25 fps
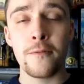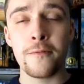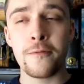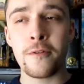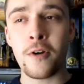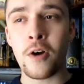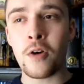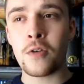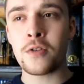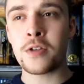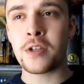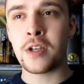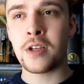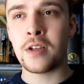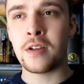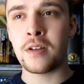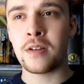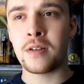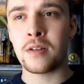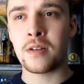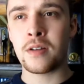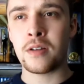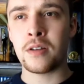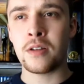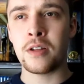
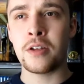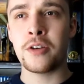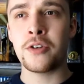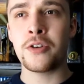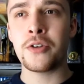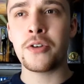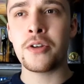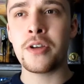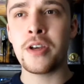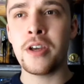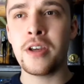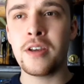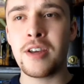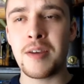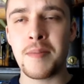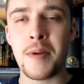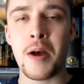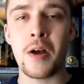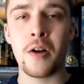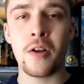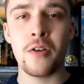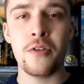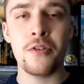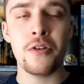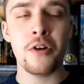Frozen literally came
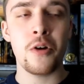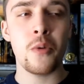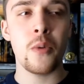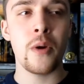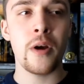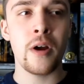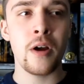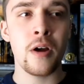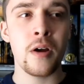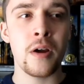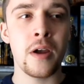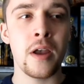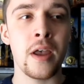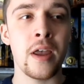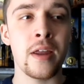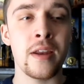out of nowhere